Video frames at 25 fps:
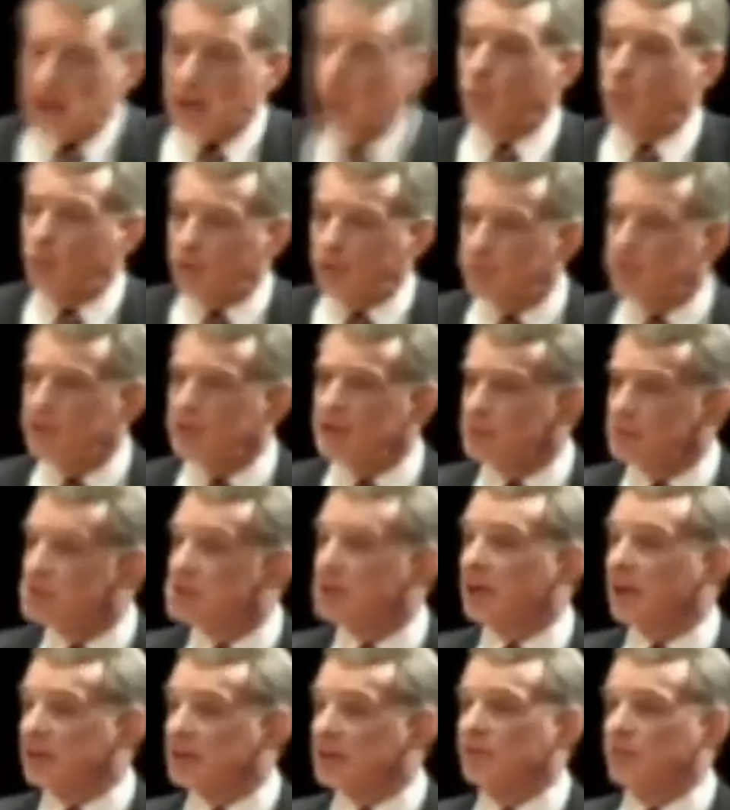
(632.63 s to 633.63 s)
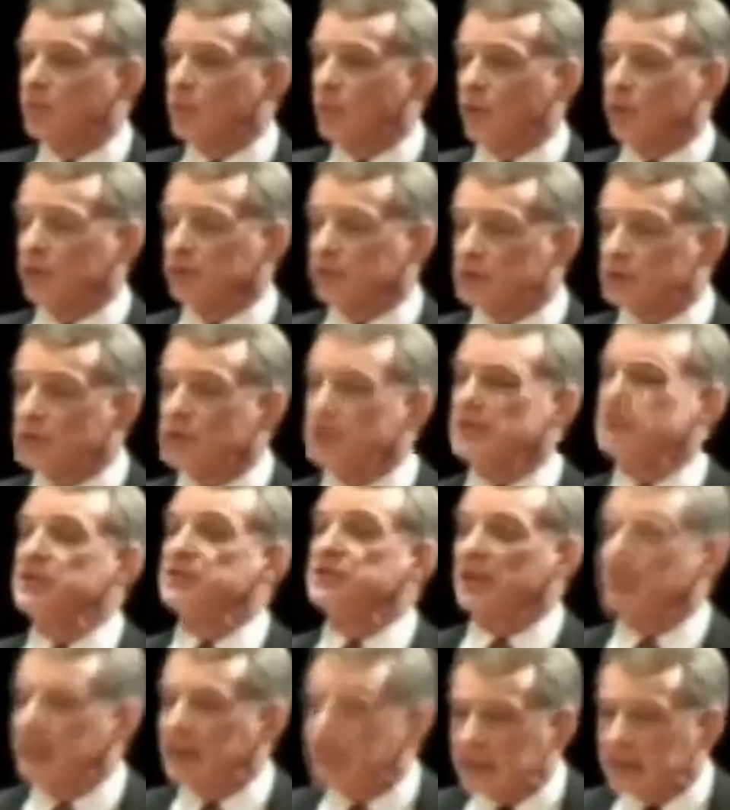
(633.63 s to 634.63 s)
And there would be objective moral
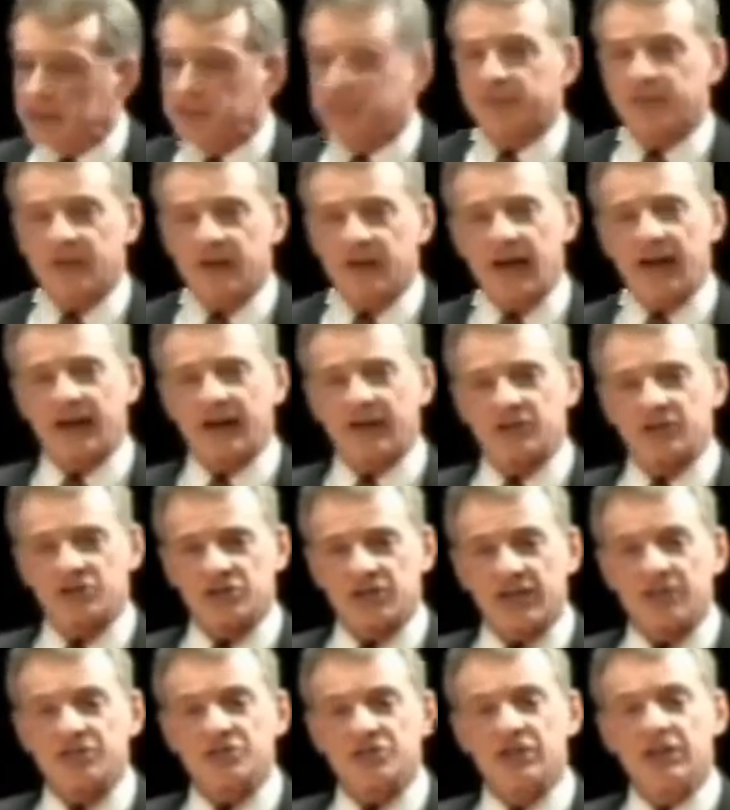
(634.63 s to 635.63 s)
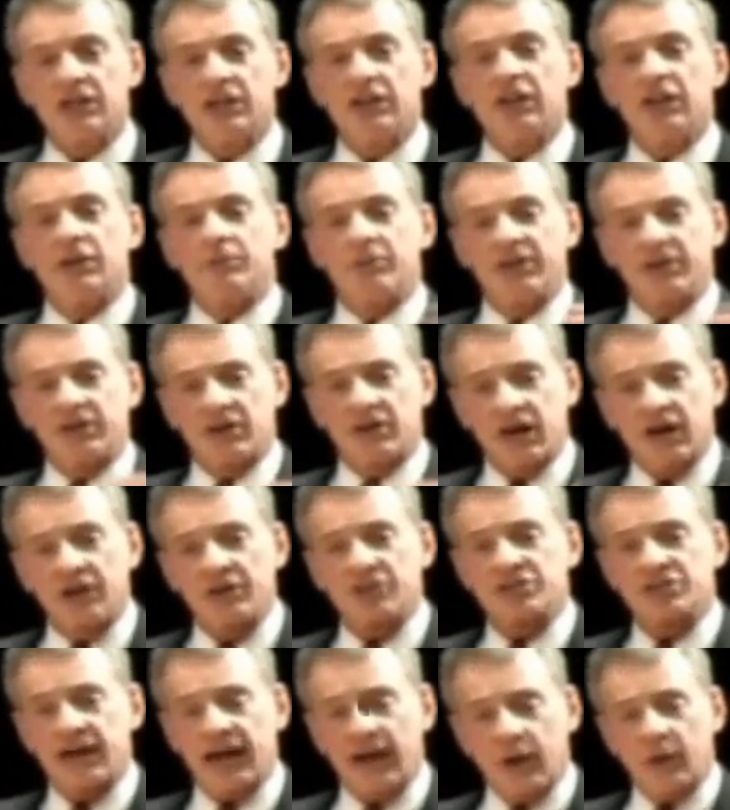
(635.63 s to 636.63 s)
duties if God exists,
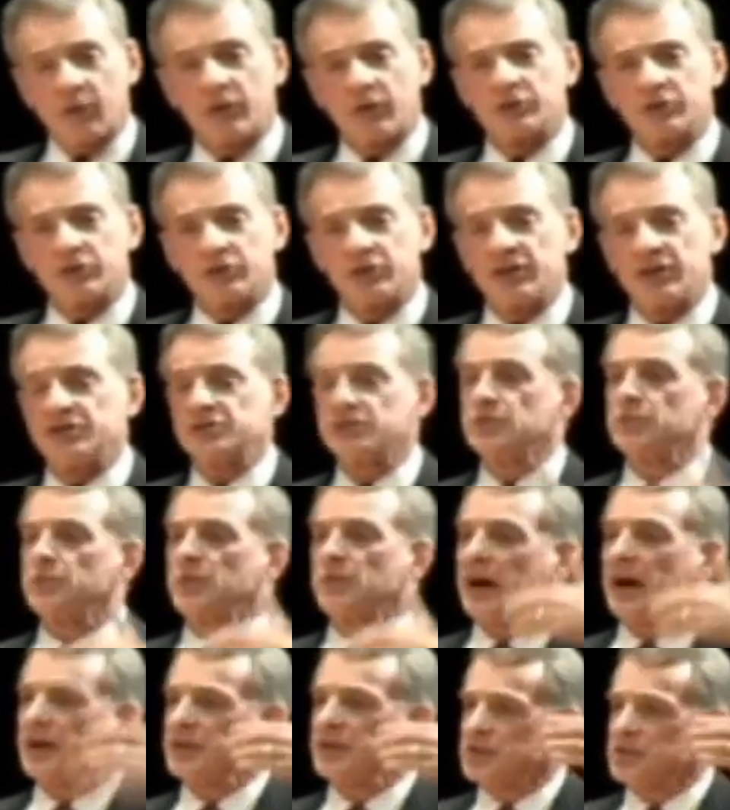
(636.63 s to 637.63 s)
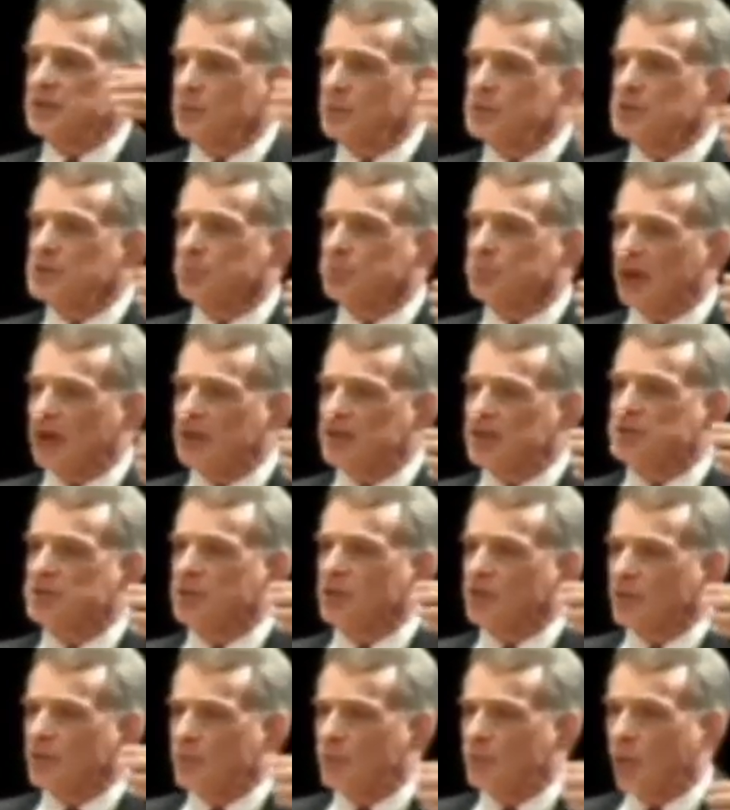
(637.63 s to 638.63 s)
because our duties arise in response
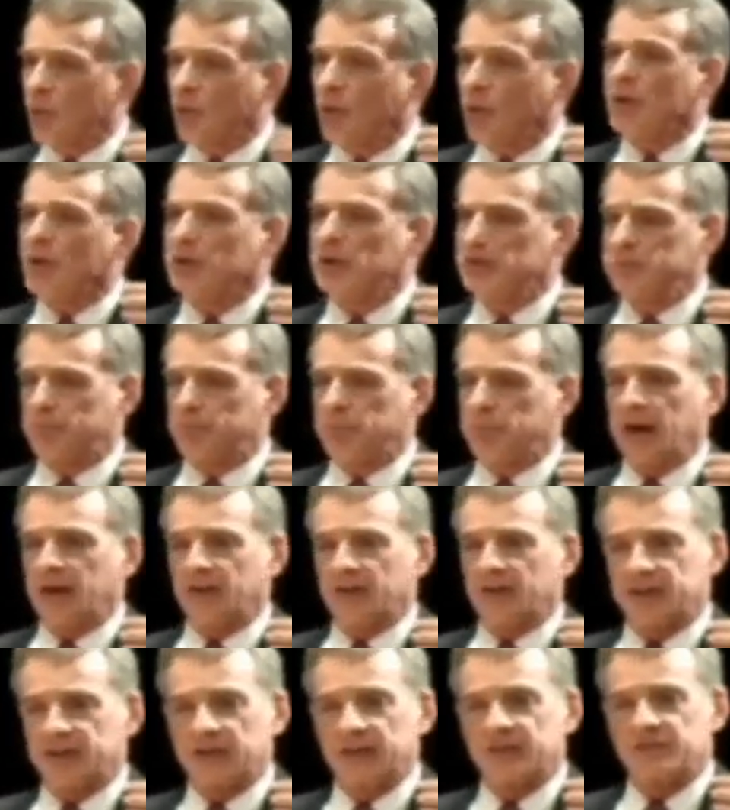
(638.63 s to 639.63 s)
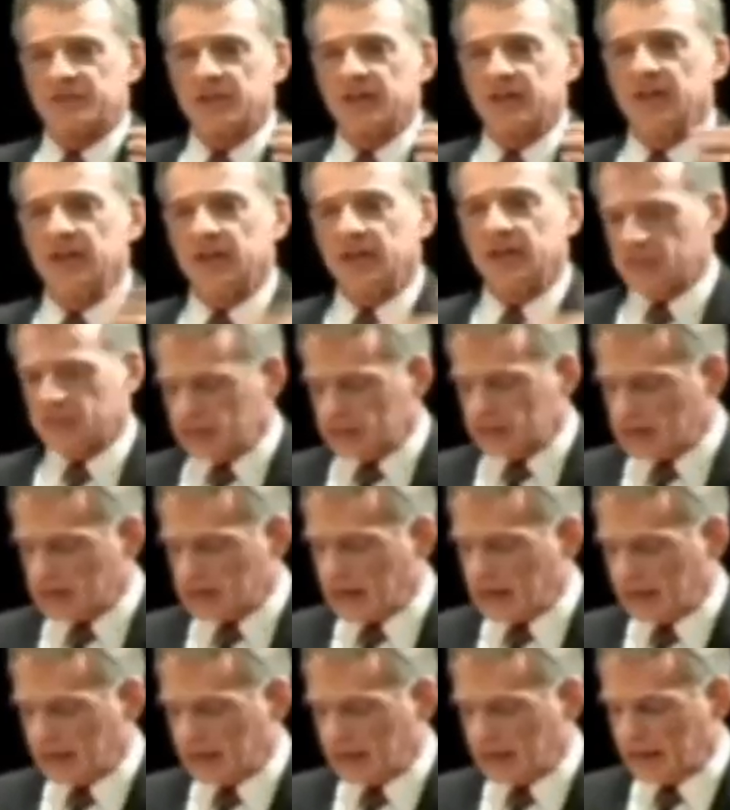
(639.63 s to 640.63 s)
to the moral imperatives that
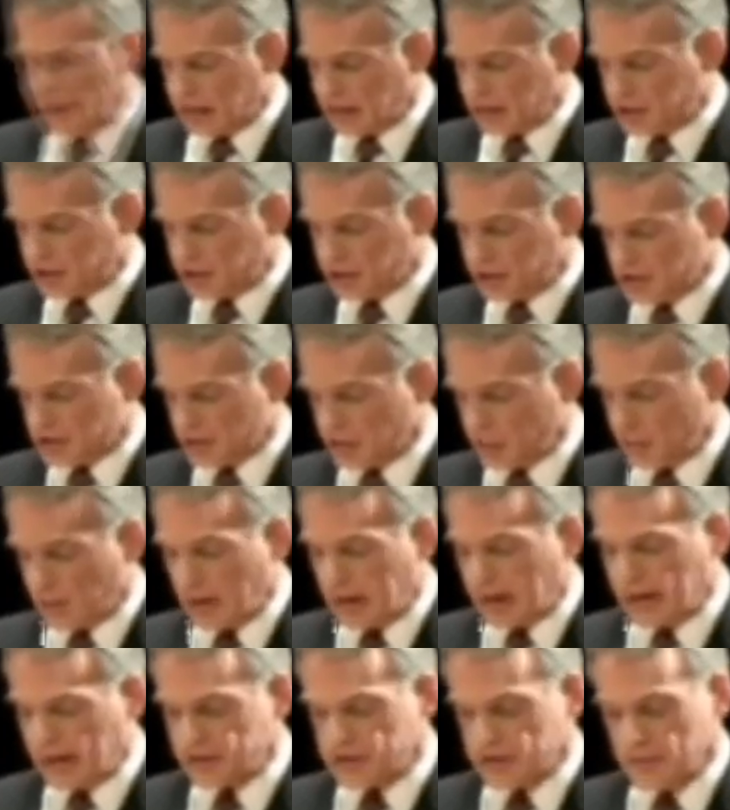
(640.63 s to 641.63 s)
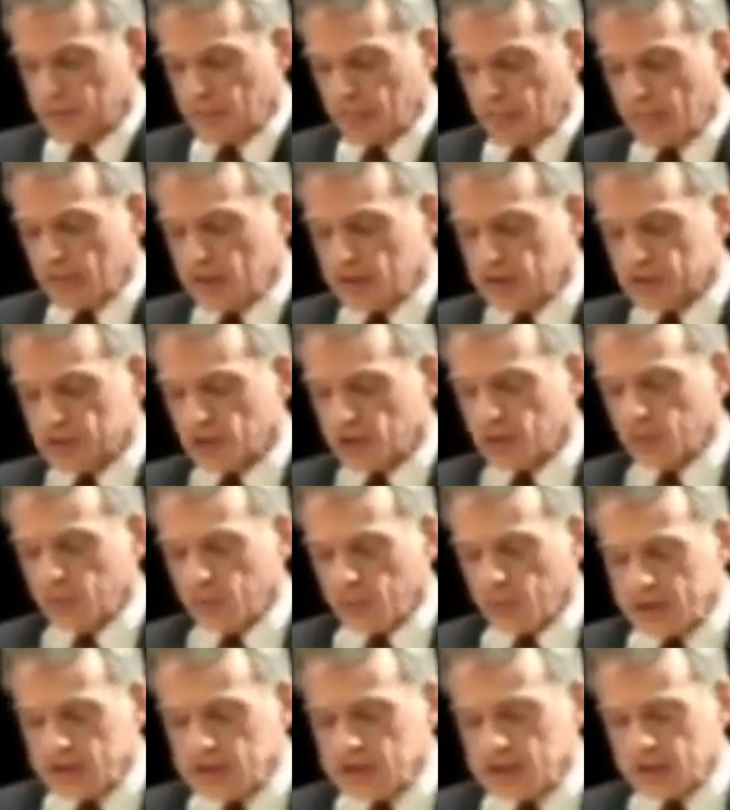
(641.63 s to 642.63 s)
God issues to us. So
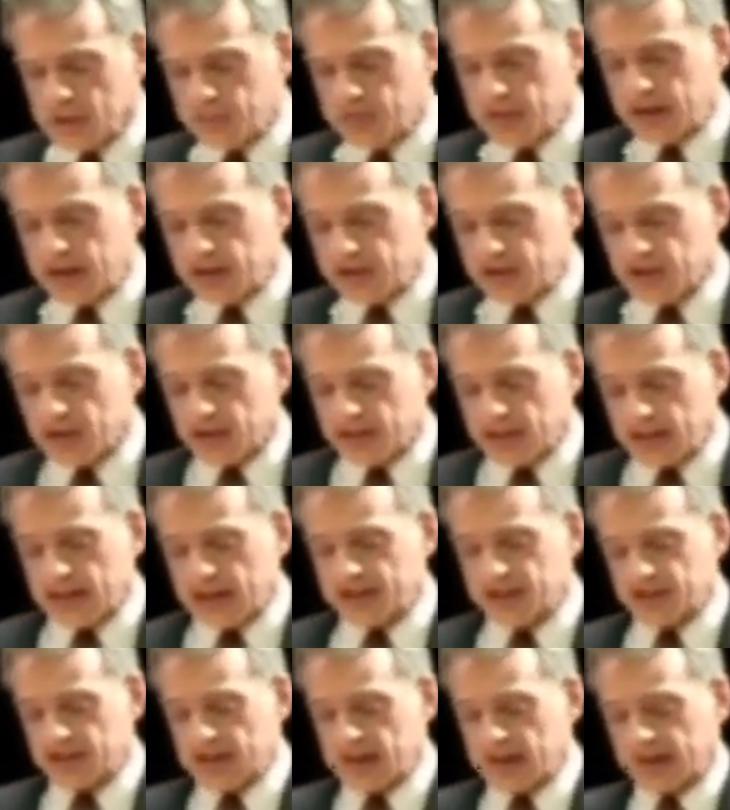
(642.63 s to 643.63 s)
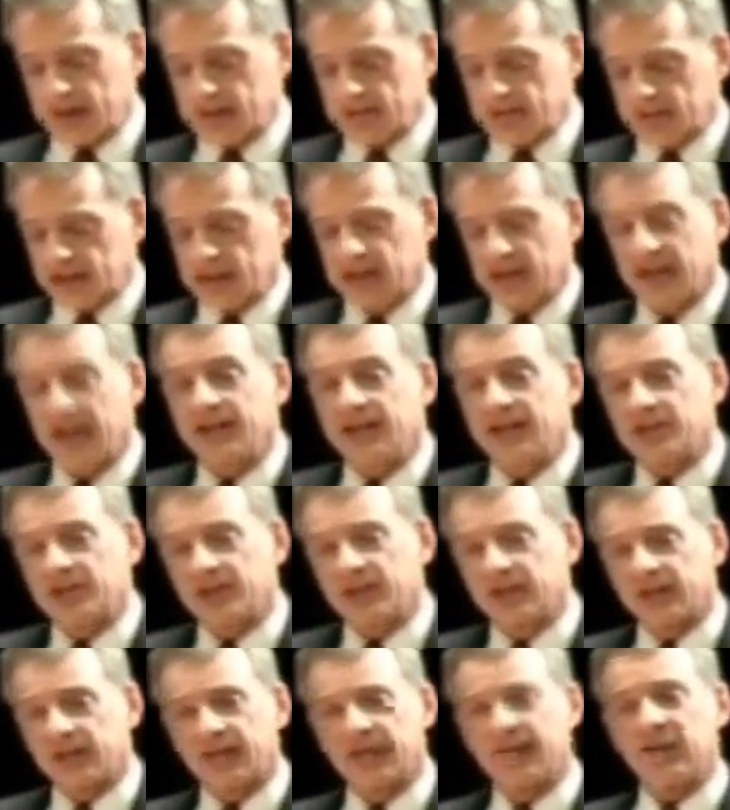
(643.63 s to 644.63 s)
the real debate is on that second
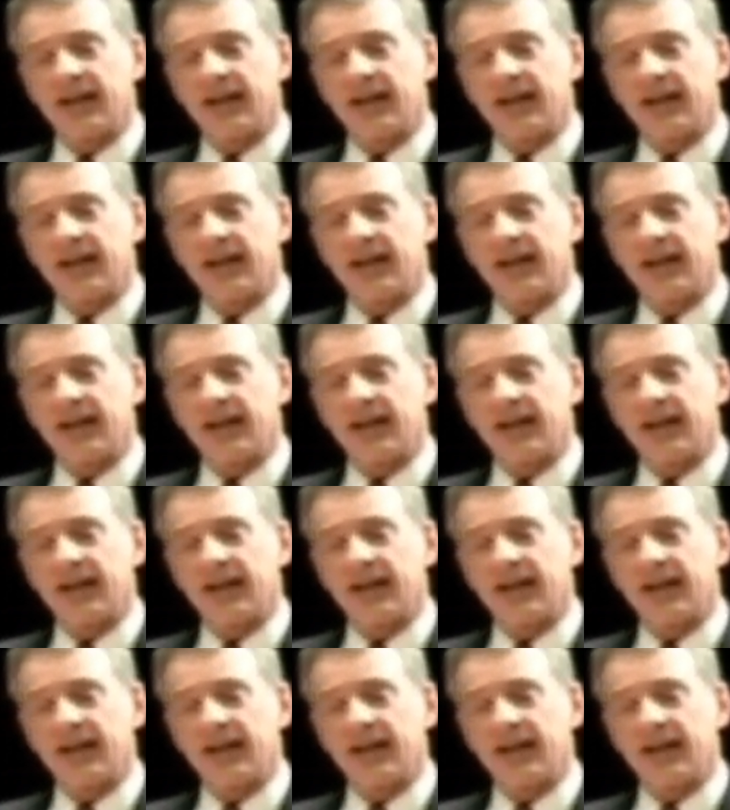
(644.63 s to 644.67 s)
contention.